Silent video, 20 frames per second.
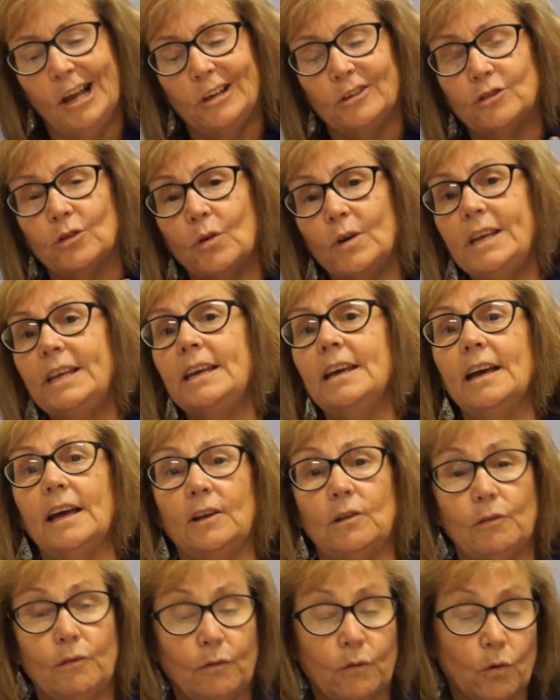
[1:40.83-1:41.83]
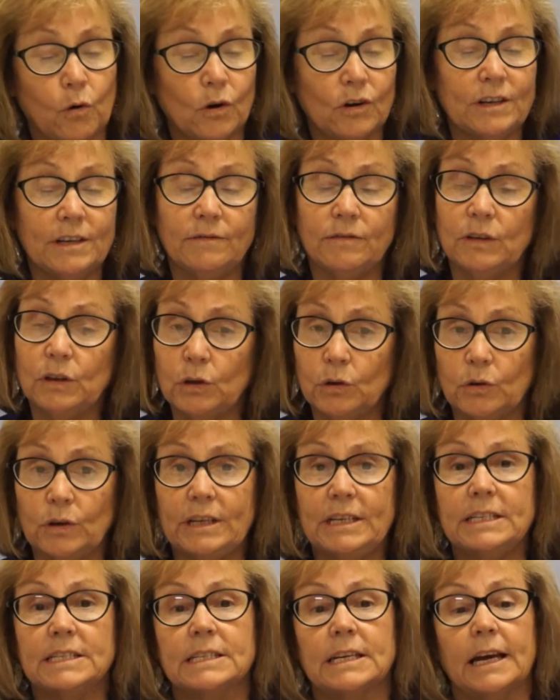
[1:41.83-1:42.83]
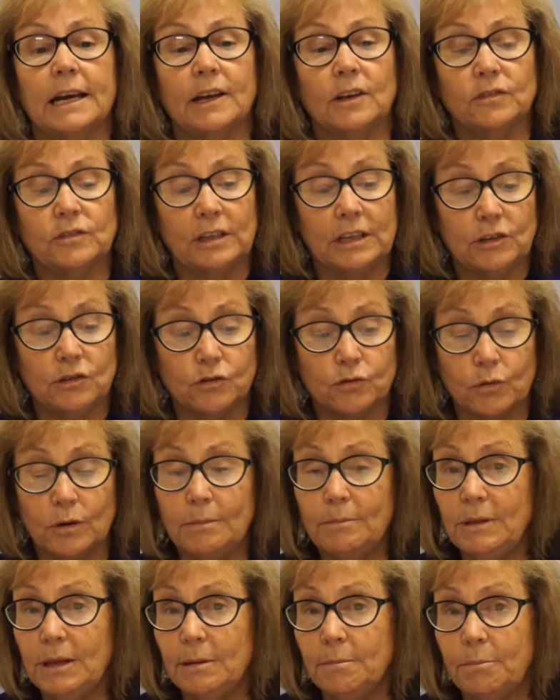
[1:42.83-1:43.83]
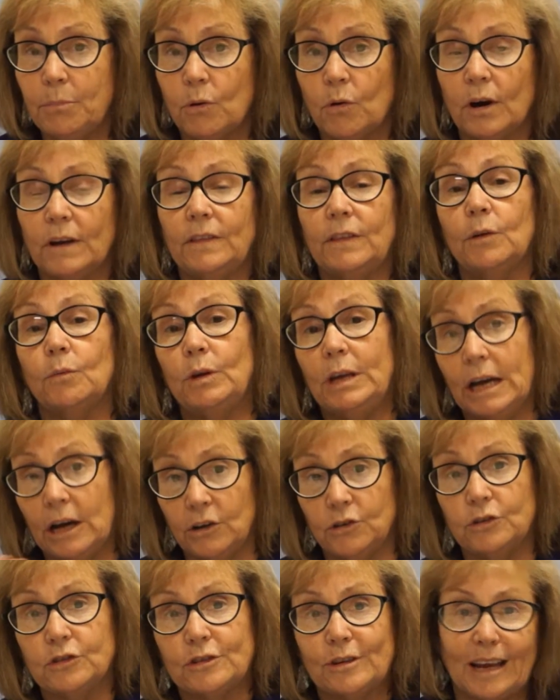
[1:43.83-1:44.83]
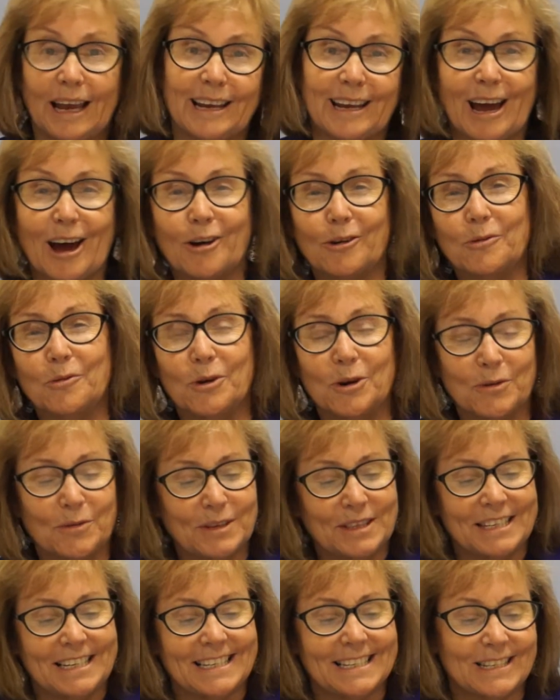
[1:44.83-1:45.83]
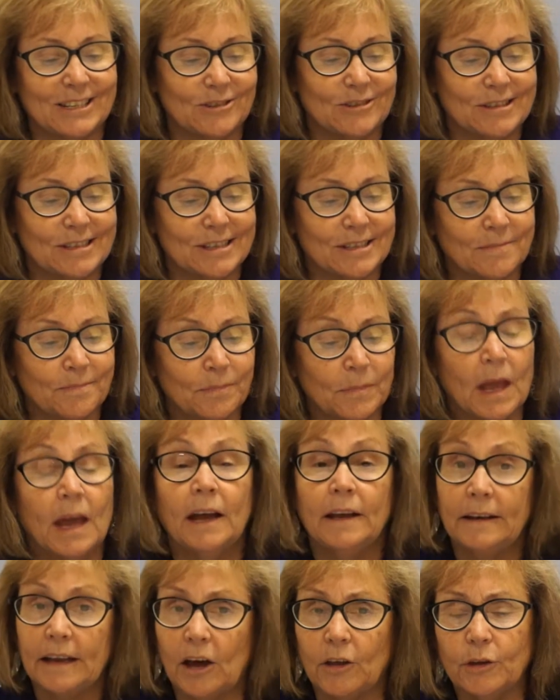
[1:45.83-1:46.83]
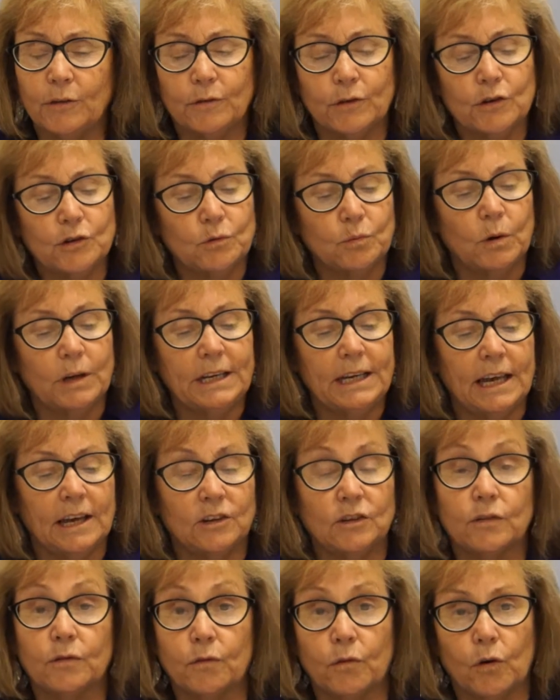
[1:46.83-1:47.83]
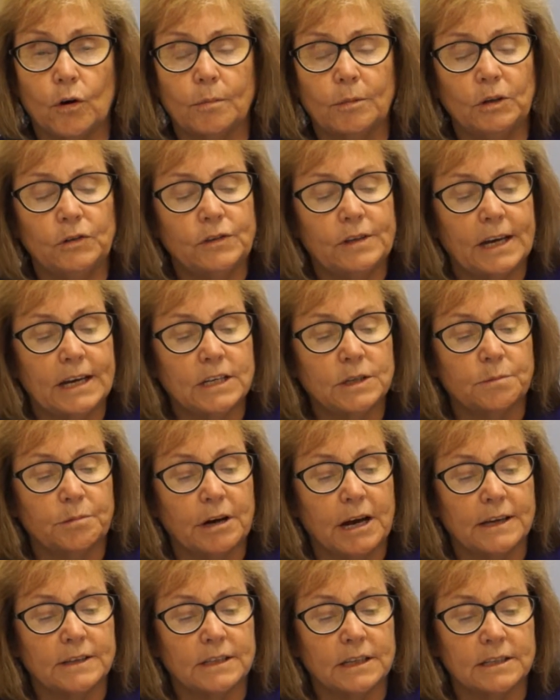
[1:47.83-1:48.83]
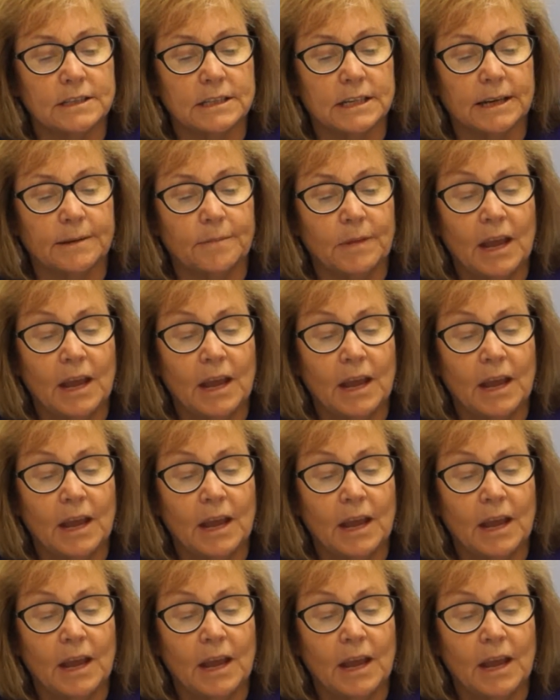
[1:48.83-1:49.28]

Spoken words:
So again, 4 different learning styles, extremely important that we understand how to work with these students. Now the first one again is formal text processing.